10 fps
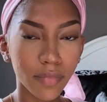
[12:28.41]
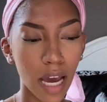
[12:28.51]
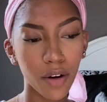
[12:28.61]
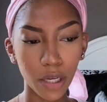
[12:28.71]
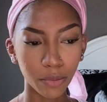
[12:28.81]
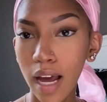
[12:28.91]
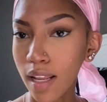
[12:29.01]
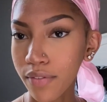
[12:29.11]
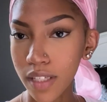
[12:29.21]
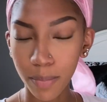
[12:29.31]
I don't know, I
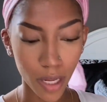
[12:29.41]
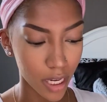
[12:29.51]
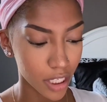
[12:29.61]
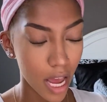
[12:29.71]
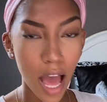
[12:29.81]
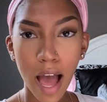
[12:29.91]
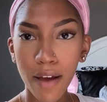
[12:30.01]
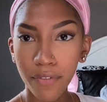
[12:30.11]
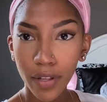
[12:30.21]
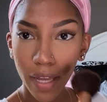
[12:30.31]
love this blush.
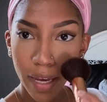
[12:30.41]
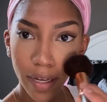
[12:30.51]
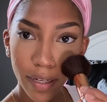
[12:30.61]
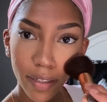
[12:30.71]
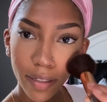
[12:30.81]
I feel like,